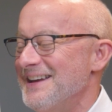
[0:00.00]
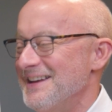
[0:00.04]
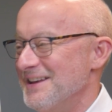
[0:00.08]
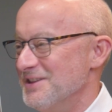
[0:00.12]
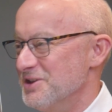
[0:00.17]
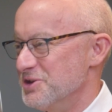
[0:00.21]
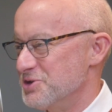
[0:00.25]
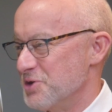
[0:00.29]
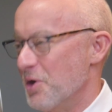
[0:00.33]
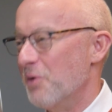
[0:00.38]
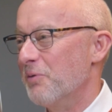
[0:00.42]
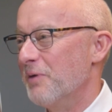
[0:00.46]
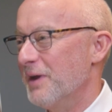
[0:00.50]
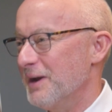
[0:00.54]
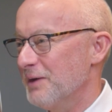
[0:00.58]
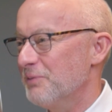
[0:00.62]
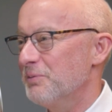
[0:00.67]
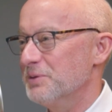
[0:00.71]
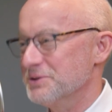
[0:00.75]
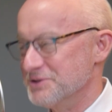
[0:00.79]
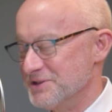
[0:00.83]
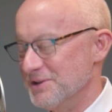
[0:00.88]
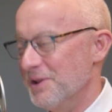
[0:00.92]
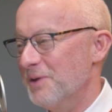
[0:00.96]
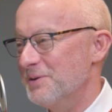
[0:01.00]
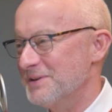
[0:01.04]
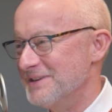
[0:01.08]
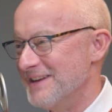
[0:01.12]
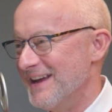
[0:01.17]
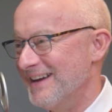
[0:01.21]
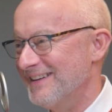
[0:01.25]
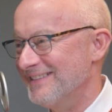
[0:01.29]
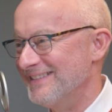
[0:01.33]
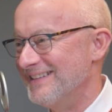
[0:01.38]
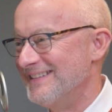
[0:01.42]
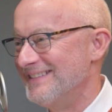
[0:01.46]
In the short run, it will slow it
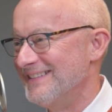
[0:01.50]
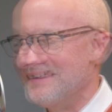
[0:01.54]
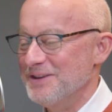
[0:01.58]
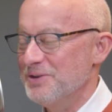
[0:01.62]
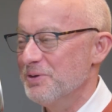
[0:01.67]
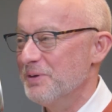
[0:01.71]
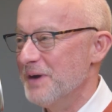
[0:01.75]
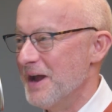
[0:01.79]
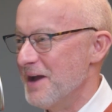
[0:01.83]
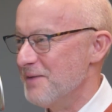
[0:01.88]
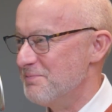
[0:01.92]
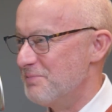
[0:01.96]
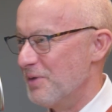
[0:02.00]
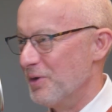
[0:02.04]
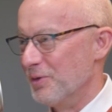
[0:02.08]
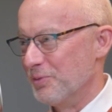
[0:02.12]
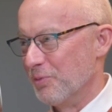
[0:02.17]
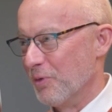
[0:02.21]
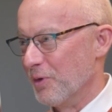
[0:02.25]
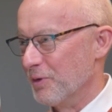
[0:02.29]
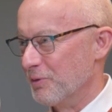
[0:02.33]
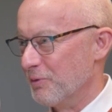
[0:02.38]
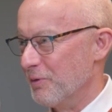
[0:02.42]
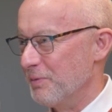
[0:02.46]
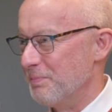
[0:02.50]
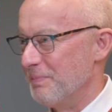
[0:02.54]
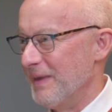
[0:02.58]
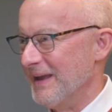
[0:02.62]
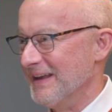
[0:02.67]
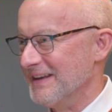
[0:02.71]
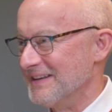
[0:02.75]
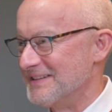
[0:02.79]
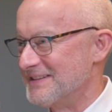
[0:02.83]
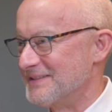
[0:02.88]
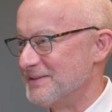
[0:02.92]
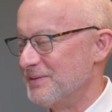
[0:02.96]
down. You and I both work with
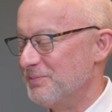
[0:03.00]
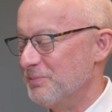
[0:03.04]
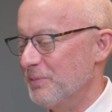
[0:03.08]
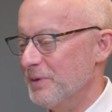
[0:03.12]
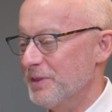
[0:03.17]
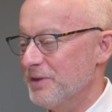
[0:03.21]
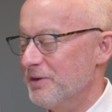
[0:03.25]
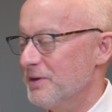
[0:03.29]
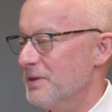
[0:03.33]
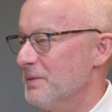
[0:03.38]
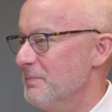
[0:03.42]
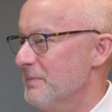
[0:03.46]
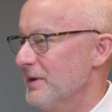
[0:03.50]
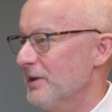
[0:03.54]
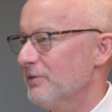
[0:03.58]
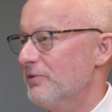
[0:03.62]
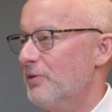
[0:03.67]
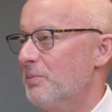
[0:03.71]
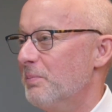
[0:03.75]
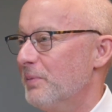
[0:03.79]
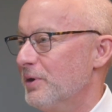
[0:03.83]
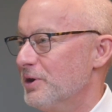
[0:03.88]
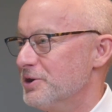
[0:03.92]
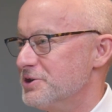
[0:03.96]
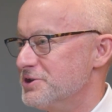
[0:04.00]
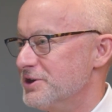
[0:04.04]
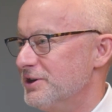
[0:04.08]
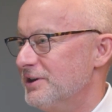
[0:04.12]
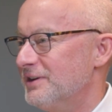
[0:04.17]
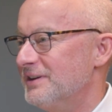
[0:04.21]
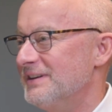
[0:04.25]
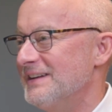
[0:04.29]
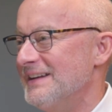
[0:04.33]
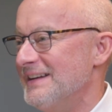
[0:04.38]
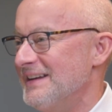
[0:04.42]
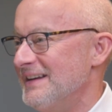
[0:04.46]
banks when they're in the middle of a
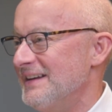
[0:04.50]
merger.